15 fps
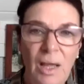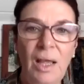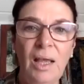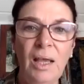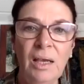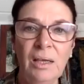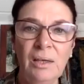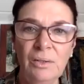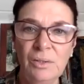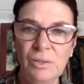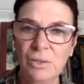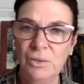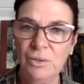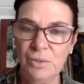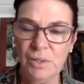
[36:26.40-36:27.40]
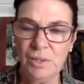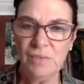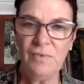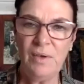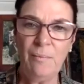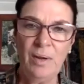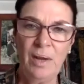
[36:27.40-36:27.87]
can also use his
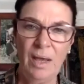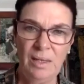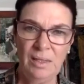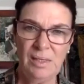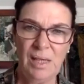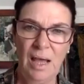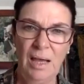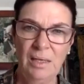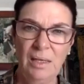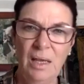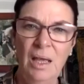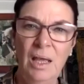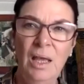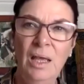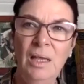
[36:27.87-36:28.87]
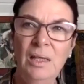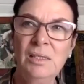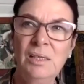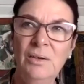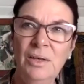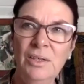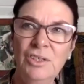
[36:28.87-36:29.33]
feminine side.
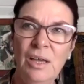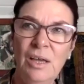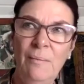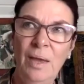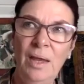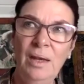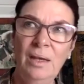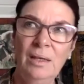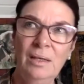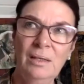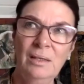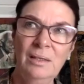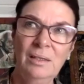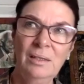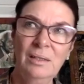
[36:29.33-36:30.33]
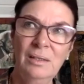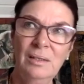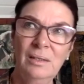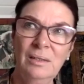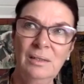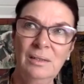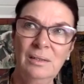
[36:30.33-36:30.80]
So a shaman
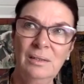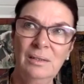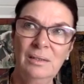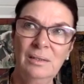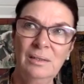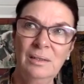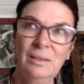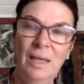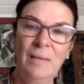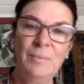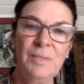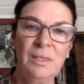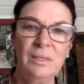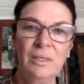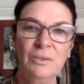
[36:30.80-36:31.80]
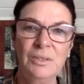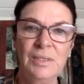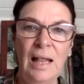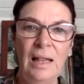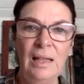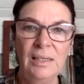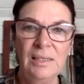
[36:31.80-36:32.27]
aims at
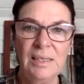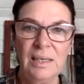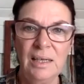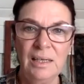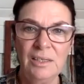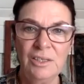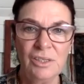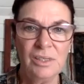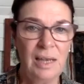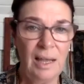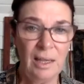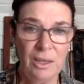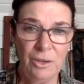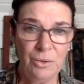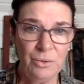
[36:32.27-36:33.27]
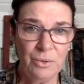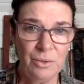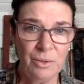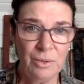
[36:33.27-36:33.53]
totality, just like Jung.